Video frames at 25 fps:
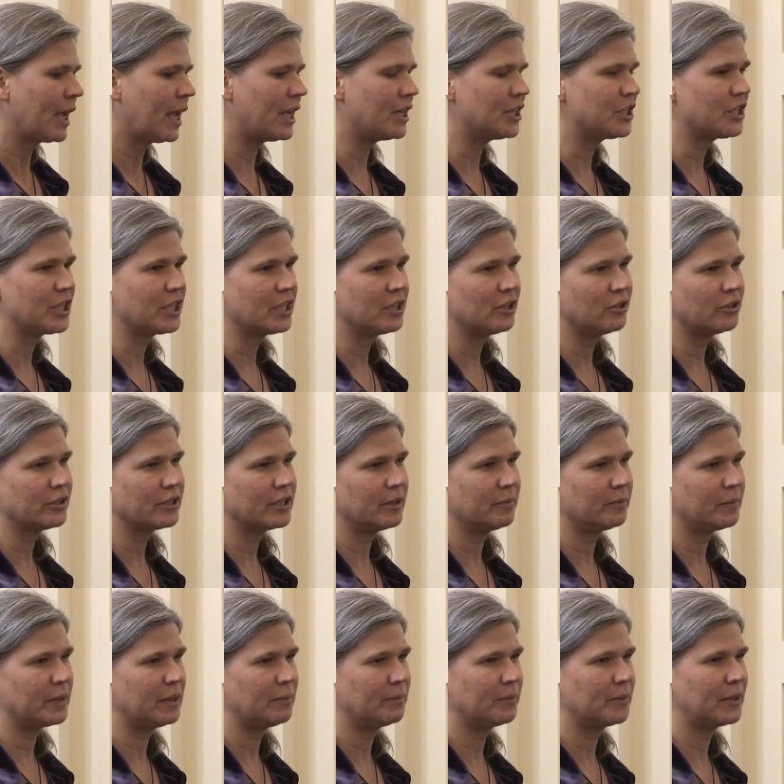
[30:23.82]
And she looked
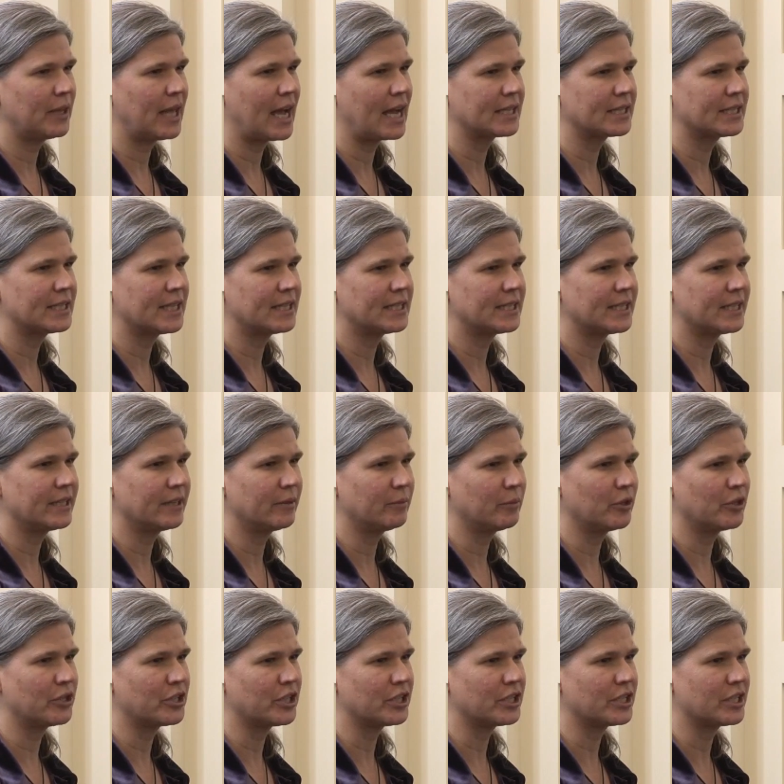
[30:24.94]
at people accessing
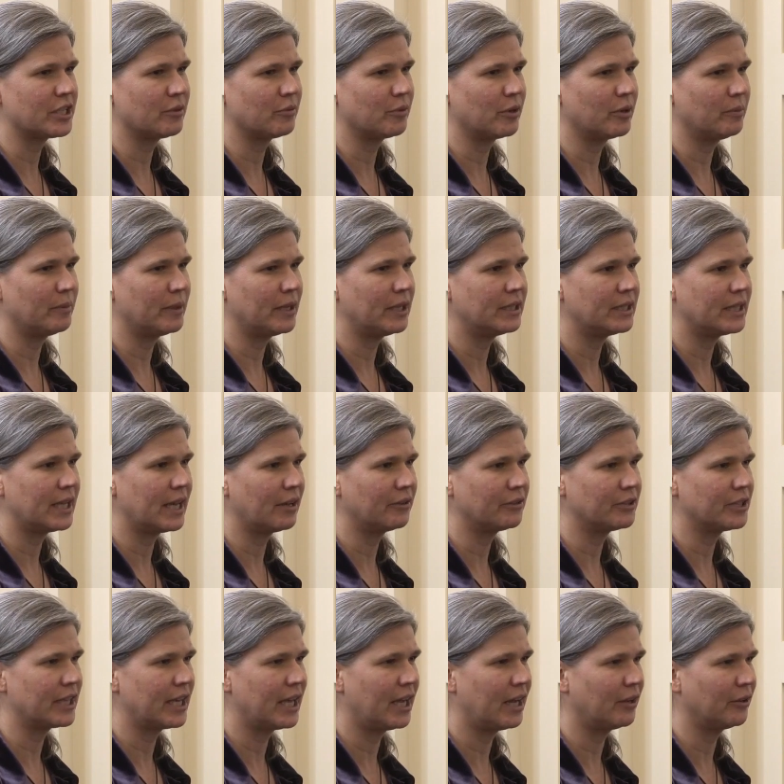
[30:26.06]
emergency room in
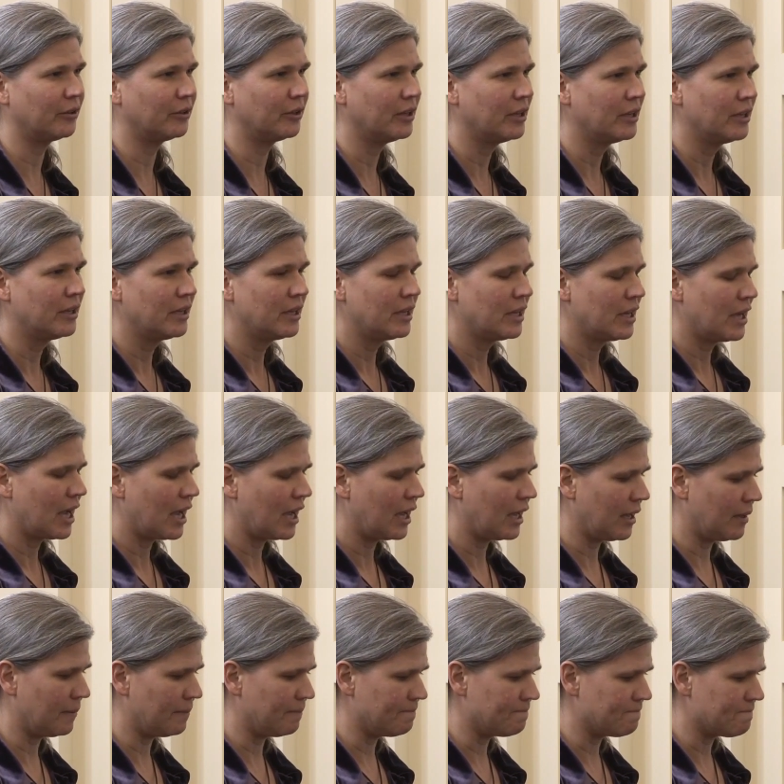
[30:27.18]
downtown
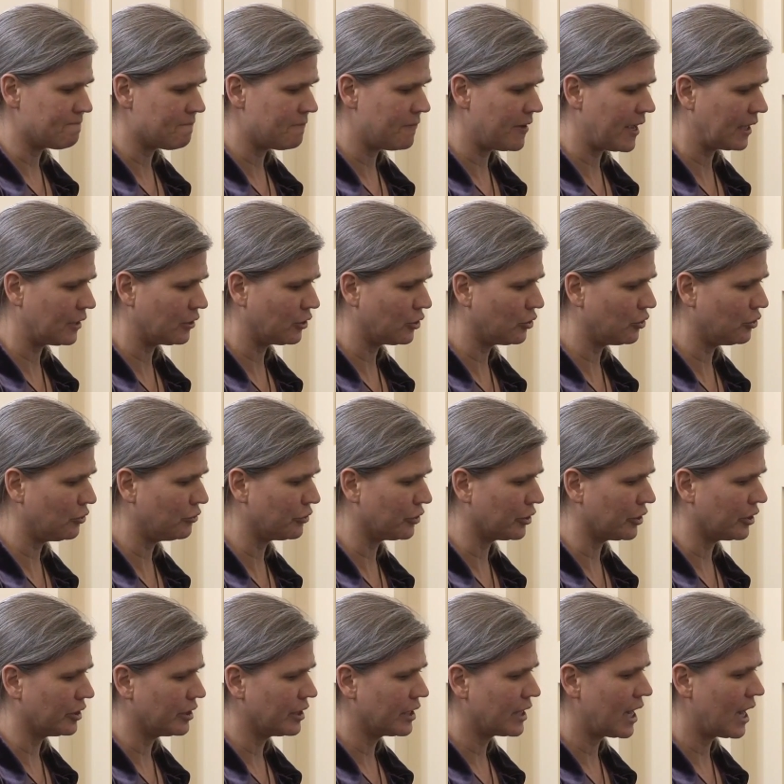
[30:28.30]
um,
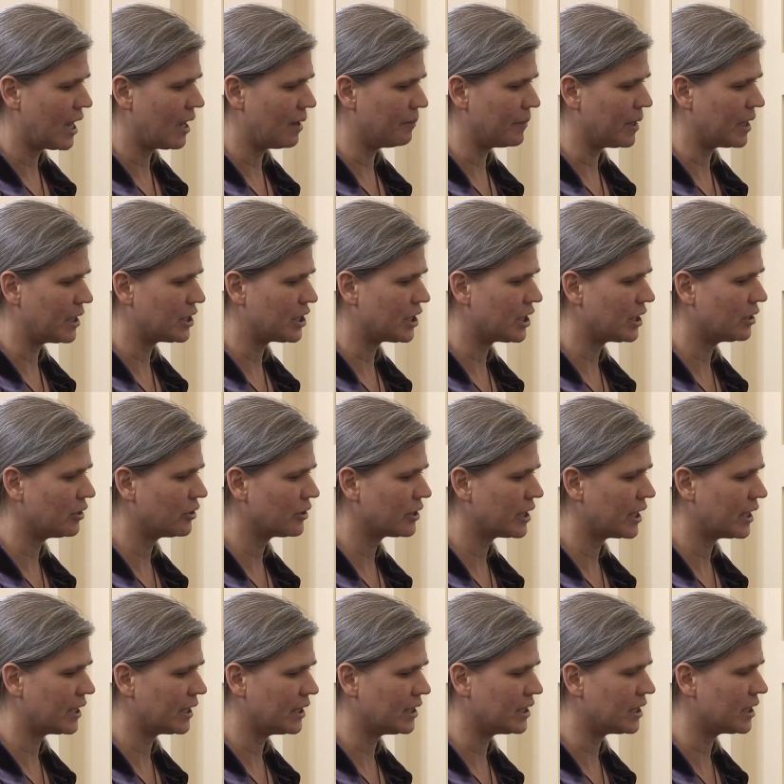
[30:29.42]
Vancouver, um, and she
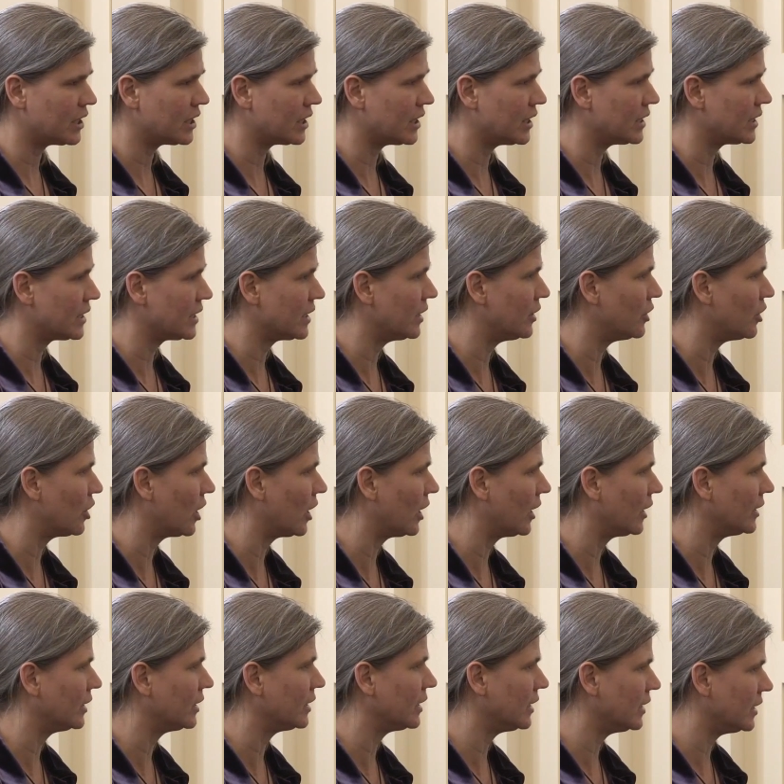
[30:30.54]
looked at Indigenous and
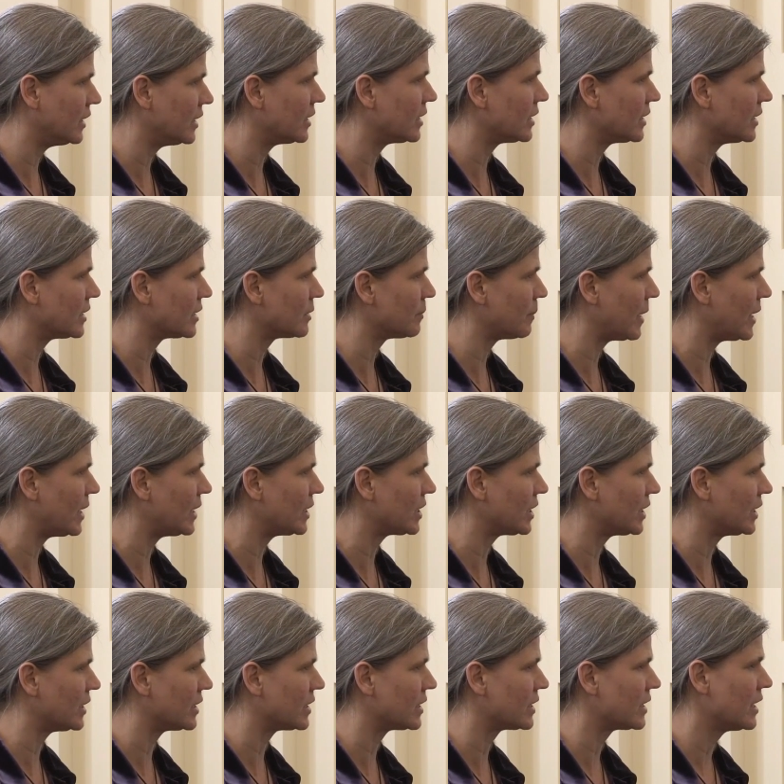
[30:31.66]
non-Indigenous
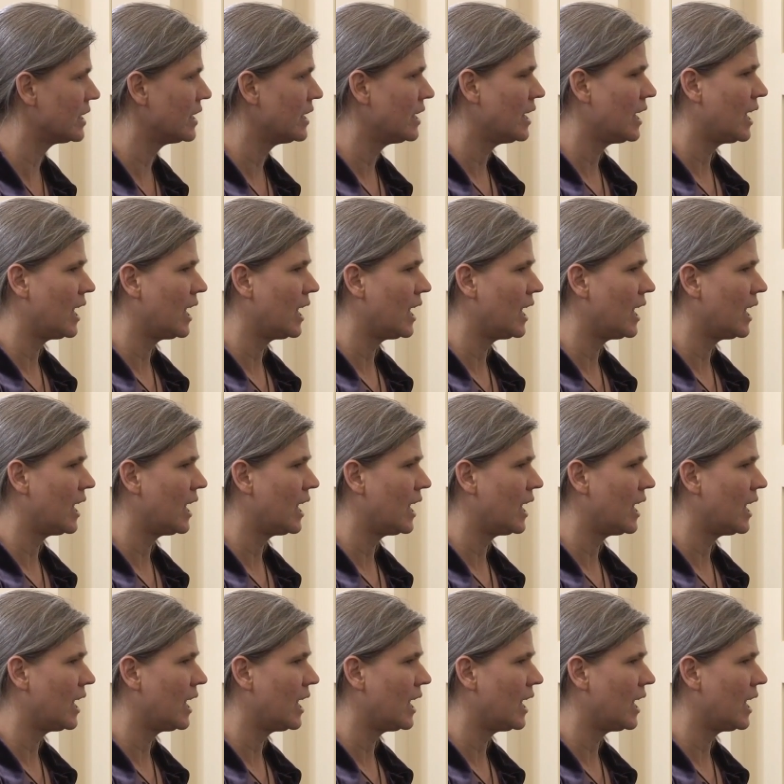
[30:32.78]
patients.